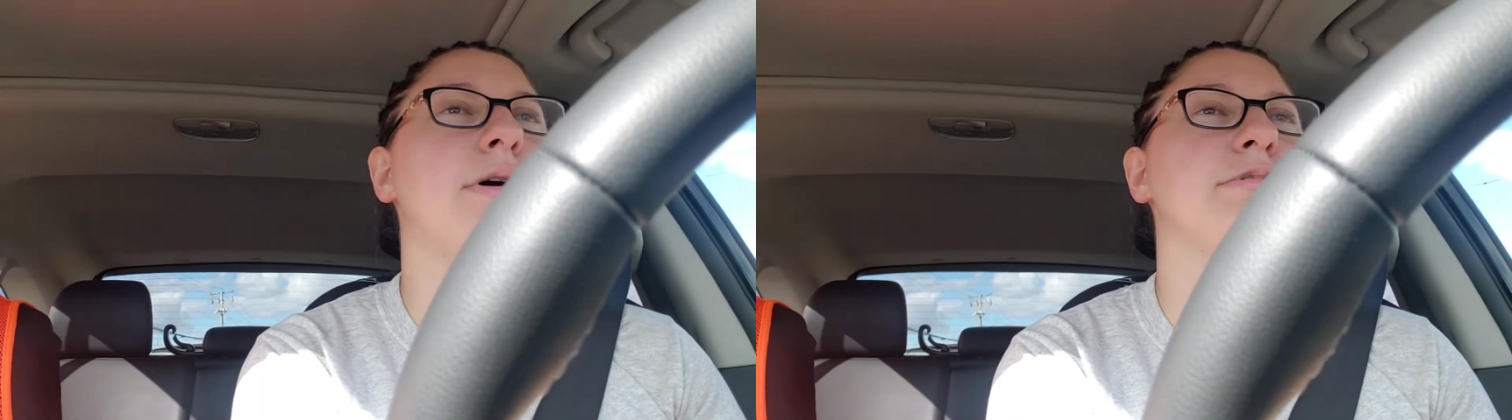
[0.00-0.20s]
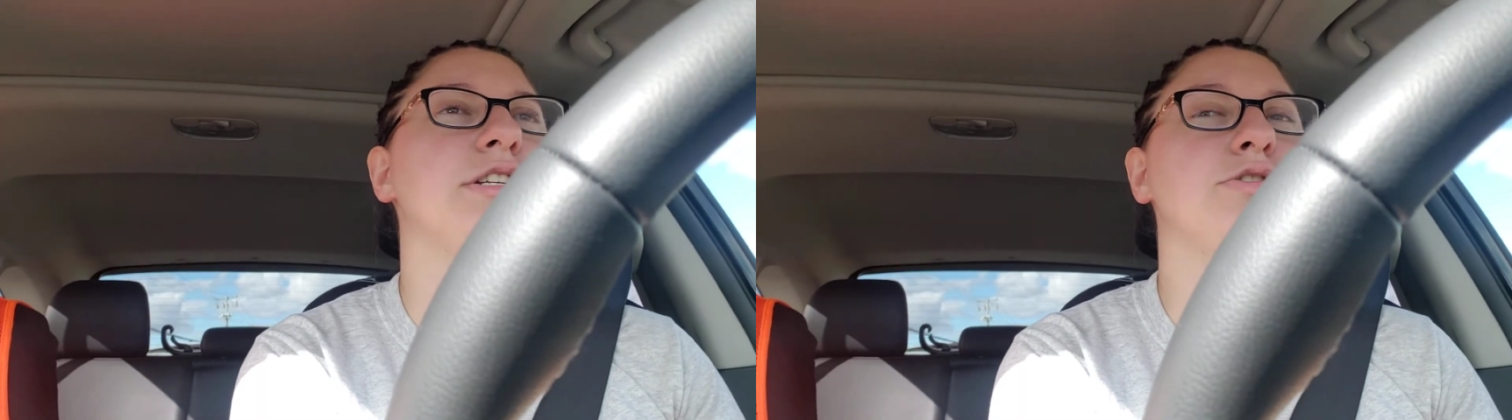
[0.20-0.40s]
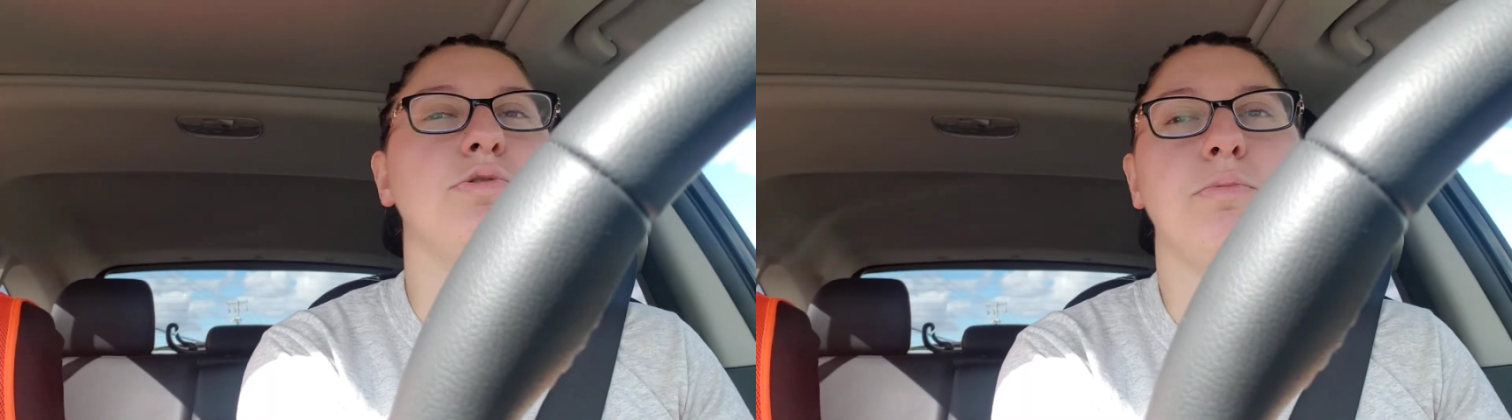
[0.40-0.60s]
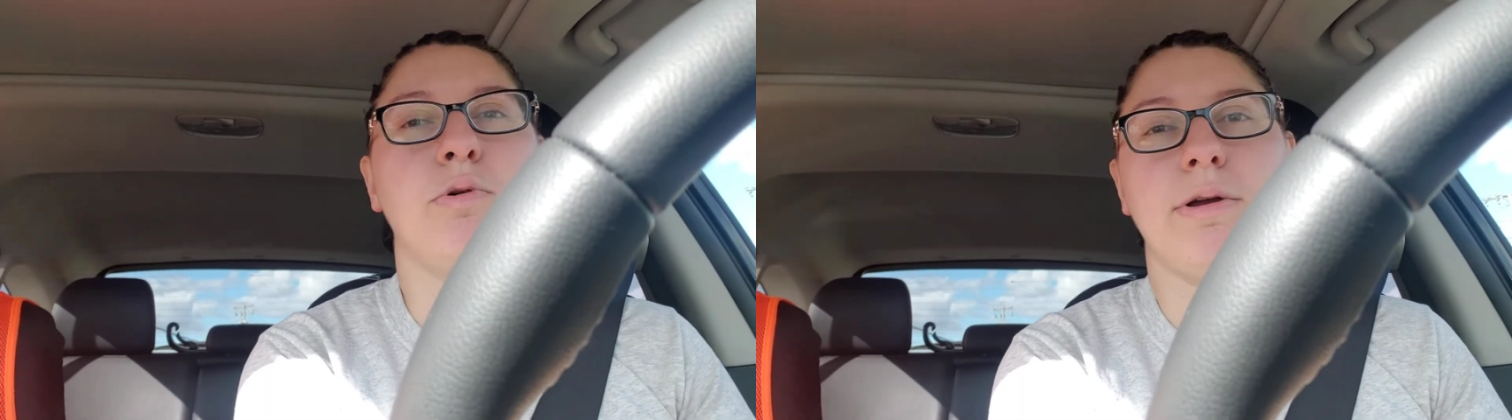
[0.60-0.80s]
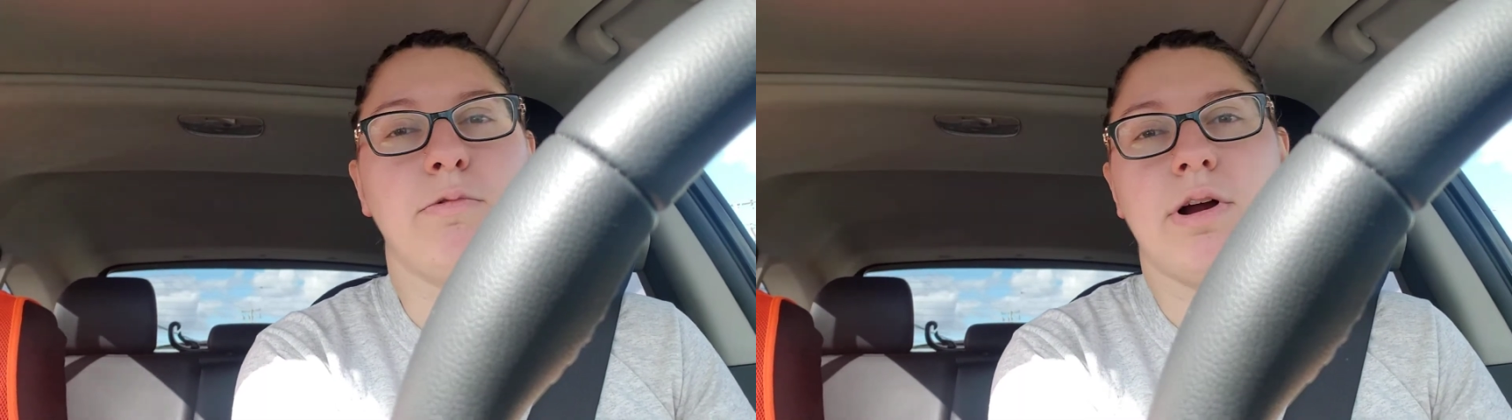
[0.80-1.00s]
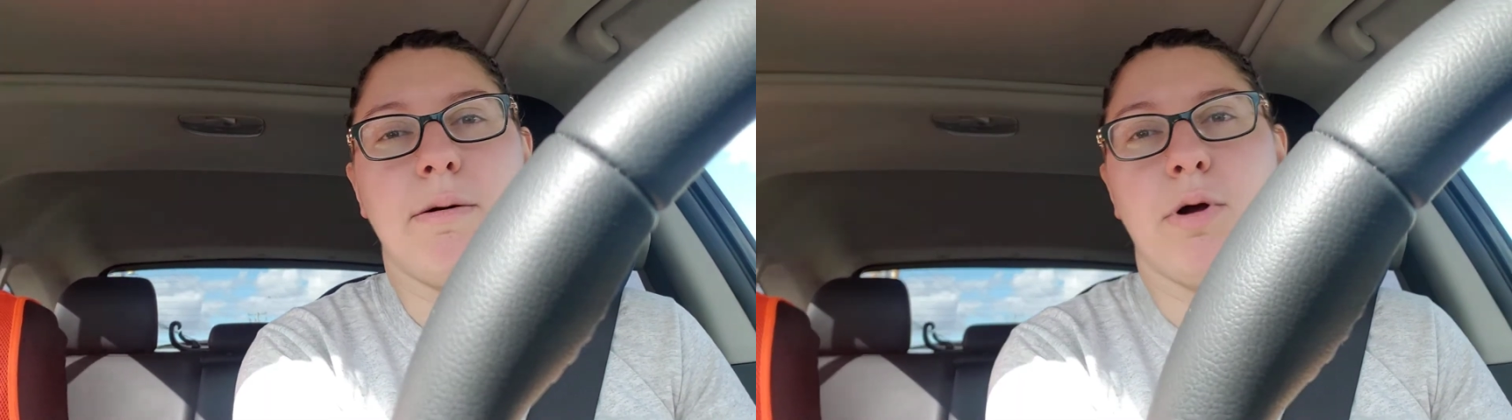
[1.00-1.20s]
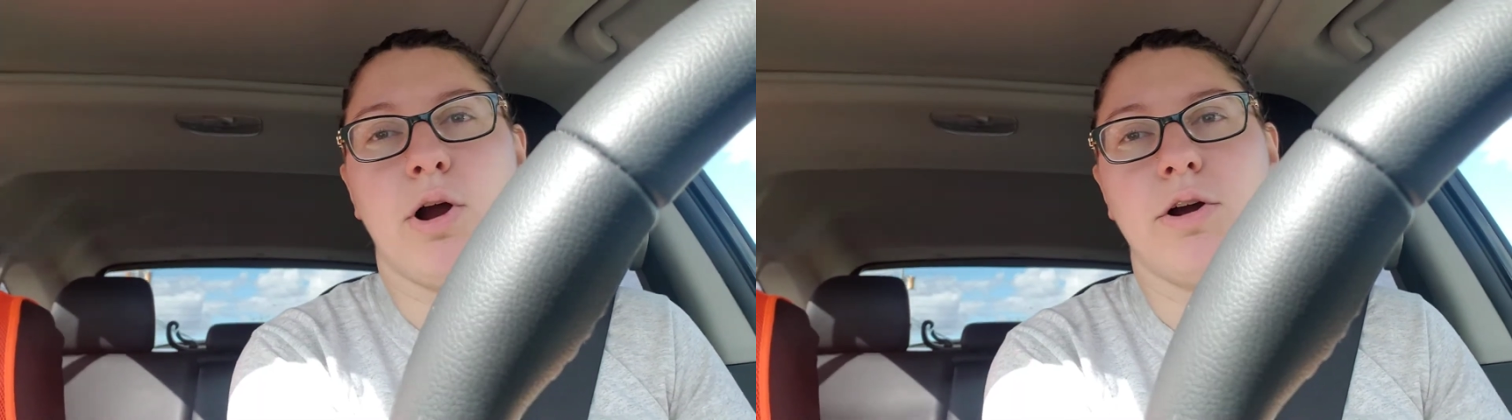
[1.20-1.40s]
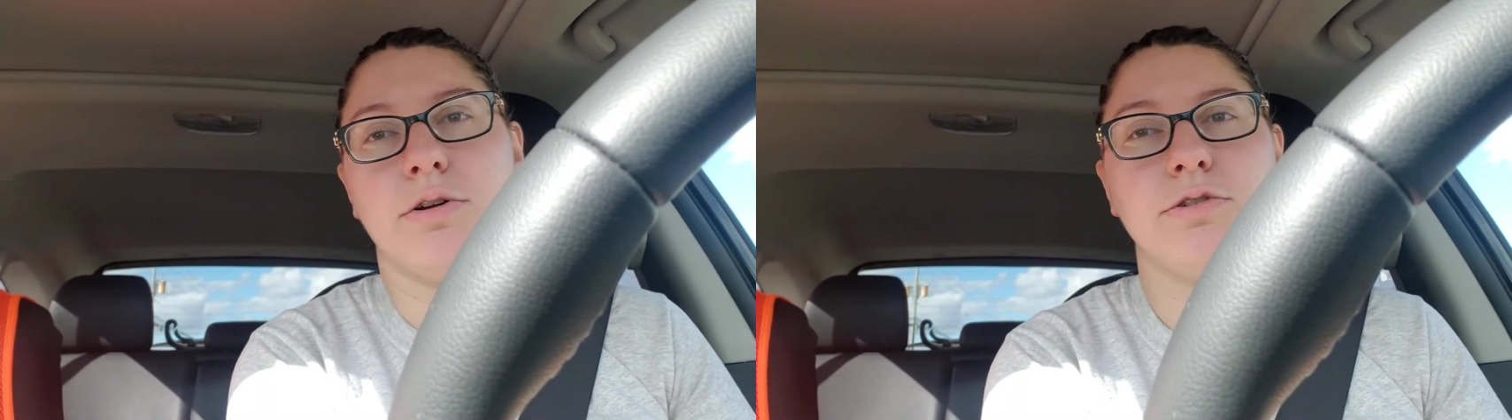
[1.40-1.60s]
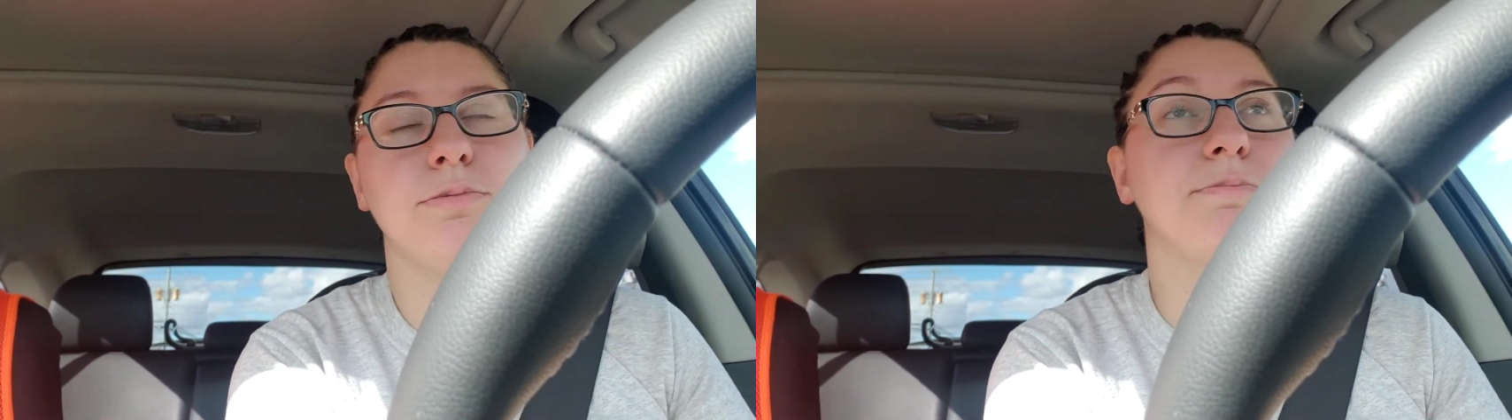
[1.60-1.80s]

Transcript: I'm just to a point where I'm hurt.